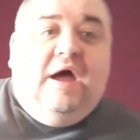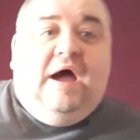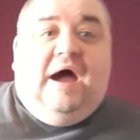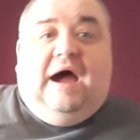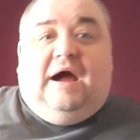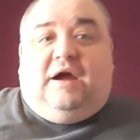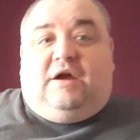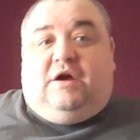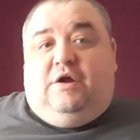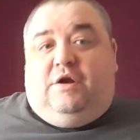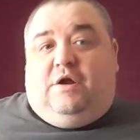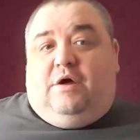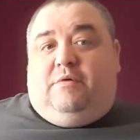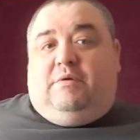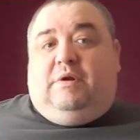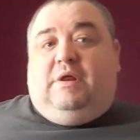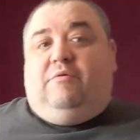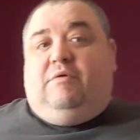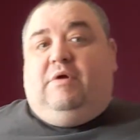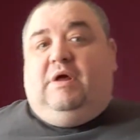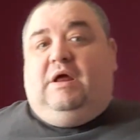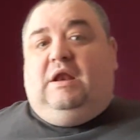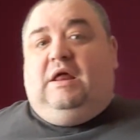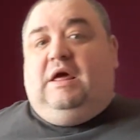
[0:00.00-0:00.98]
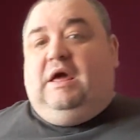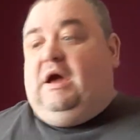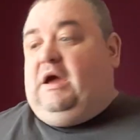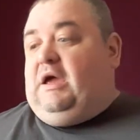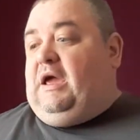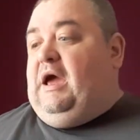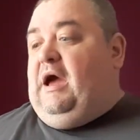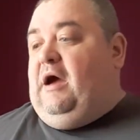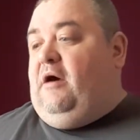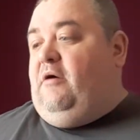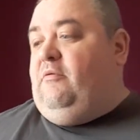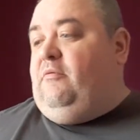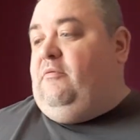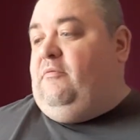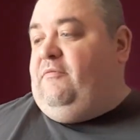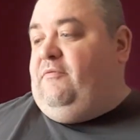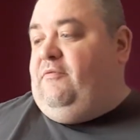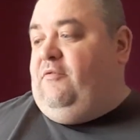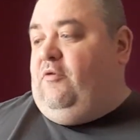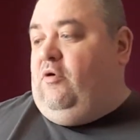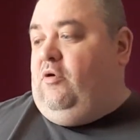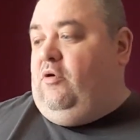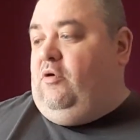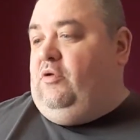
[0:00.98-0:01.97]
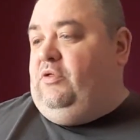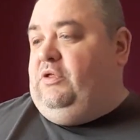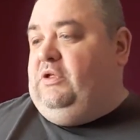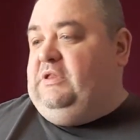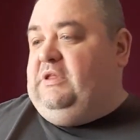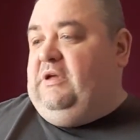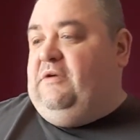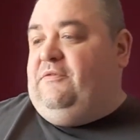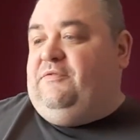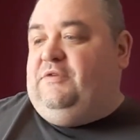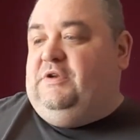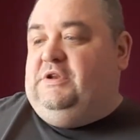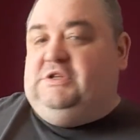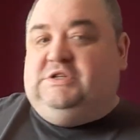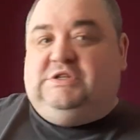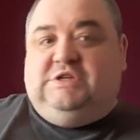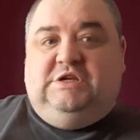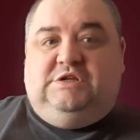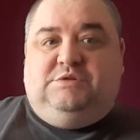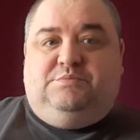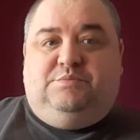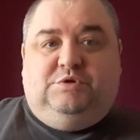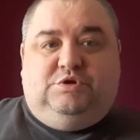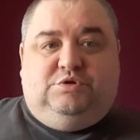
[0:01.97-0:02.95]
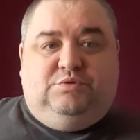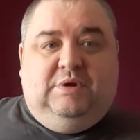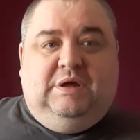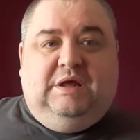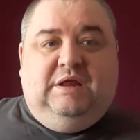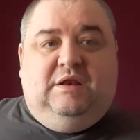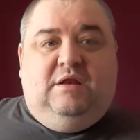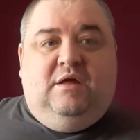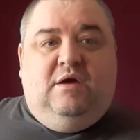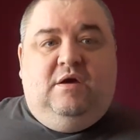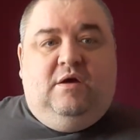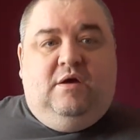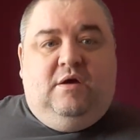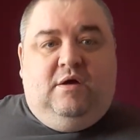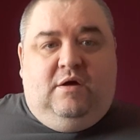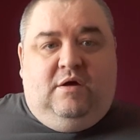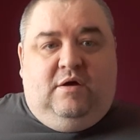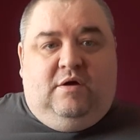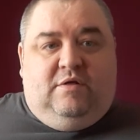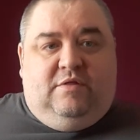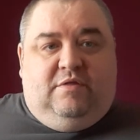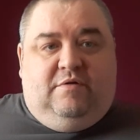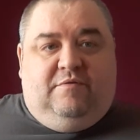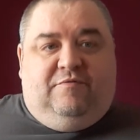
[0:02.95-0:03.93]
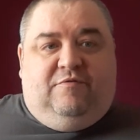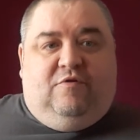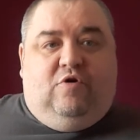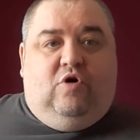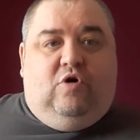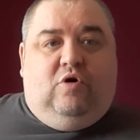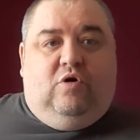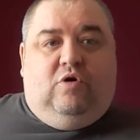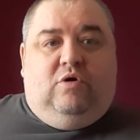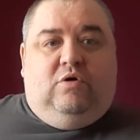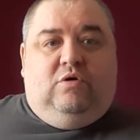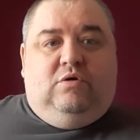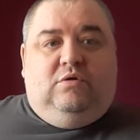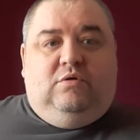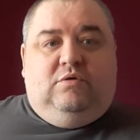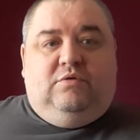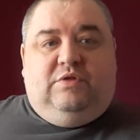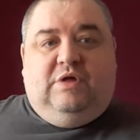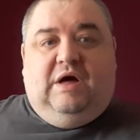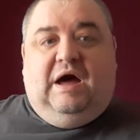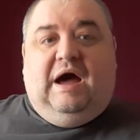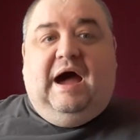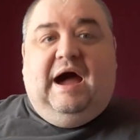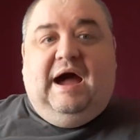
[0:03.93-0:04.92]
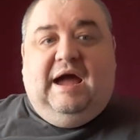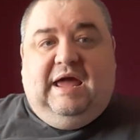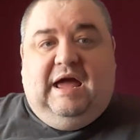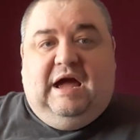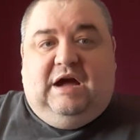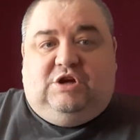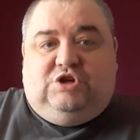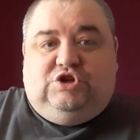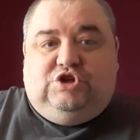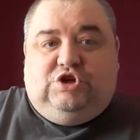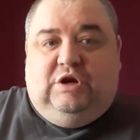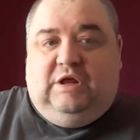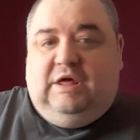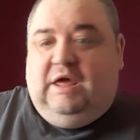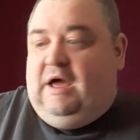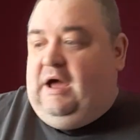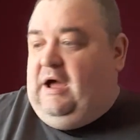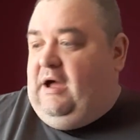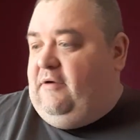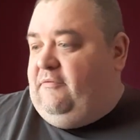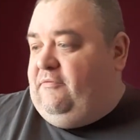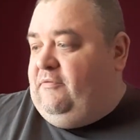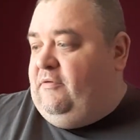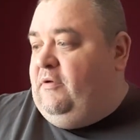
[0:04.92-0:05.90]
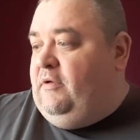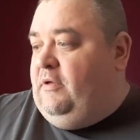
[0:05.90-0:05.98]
I can only really account for the differences between the 4 that I actually have.